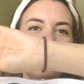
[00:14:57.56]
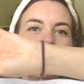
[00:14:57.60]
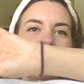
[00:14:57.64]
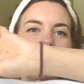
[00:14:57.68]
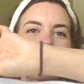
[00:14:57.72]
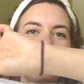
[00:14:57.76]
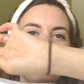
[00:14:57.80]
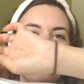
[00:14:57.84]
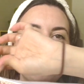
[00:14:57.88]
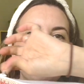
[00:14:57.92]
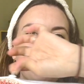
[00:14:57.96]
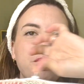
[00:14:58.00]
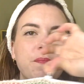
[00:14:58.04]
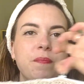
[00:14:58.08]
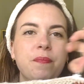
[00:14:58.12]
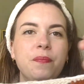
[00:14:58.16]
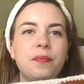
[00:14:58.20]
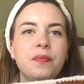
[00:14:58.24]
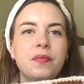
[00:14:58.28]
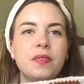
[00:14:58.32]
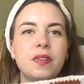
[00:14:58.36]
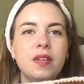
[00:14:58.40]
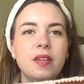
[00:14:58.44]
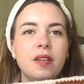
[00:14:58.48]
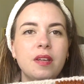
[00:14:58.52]
it though.
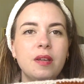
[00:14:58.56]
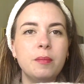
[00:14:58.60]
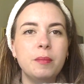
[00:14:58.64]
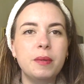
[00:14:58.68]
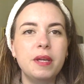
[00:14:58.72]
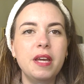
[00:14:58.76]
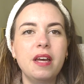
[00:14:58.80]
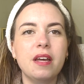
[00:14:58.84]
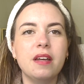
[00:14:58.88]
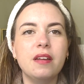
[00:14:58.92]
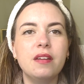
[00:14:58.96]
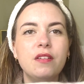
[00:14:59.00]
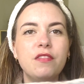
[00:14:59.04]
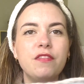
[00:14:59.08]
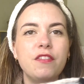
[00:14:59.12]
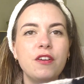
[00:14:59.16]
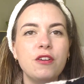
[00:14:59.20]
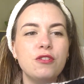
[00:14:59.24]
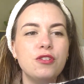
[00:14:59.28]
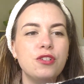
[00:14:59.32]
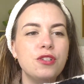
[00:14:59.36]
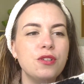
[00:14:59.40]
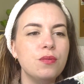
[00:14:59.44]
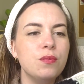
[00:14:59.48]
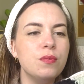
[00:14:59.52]
But yeah, a
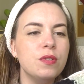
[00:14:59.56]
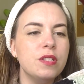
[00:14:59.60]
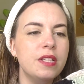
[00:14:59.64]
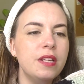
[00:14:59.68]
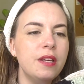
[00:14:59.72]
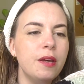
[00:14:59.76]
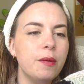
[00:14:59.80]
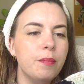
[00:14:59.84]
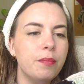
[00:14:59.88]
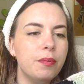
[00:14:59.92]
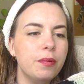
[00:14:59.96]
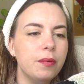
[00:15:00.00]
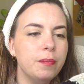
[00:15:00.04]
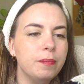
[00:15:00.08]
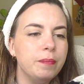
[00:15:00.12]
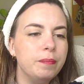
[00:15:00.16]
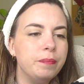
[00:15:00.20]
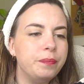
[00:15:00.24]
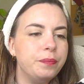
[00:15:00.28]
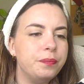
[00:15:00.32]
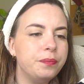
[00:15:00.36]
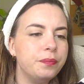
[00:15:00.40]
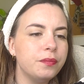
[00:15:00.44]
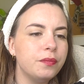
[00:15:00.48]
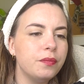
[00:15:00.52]
functional zip.
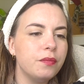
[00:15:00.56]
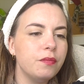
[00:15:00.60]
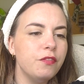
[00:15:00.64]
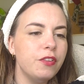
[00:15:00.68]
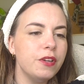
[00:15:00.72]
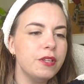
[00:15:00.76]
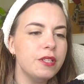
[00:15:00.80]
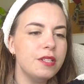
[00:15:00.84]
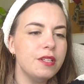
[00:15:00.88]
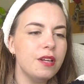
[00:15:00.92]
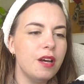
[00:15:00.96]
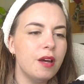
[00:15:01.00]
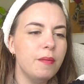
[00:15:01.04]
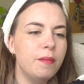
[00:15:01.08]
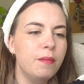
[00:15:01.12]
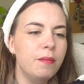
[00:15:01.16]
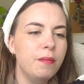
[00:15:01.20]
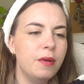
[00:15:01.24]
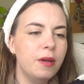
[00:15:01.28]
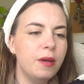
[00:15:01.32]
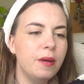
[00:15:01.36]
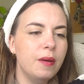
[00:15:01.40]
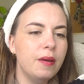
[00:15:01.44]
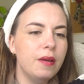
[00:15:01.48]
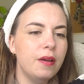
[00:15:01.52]
first time
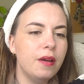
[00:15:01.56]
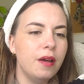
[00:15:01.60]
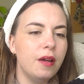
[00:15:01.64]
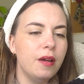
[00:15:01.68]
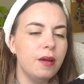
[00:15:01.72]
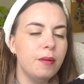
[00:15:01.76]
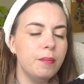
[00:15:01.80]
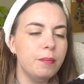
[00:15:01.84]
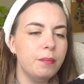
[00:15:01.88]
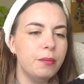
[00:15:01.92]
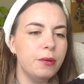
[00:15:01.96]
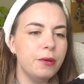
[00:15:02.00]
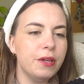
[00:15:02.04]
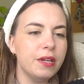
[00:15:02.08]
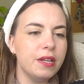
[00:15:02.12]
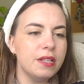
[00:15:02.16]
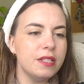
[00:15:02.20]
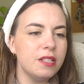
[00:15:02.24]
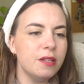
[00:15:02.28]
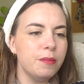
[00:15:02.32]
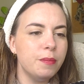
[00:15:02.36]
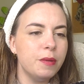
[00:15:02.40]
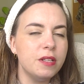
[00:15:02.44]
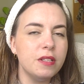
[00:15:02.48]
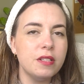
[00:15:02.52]
putting a
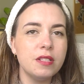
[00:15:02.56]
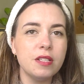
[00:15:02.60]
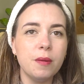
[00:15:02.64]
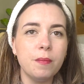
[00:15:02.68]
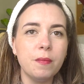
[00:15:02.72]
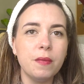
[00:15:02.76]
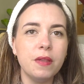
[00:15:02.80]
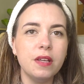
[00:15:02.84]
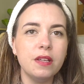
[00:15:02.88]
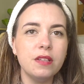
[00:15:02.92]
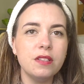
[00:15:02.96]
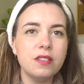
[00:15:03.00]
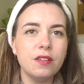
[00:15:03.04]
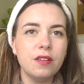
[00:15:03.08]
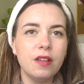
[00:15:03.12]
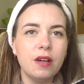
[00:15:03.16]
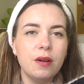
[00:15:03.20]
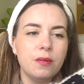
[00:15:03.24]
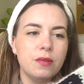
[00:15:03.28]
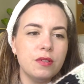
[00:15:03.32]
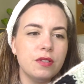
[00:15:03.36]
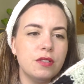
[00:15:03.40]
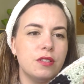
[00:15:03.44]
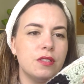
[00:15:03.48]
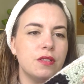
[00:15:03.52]
zip into something, so it
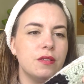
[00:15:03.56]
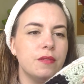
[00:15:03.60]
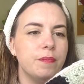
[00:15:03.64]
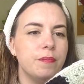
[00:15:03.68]
was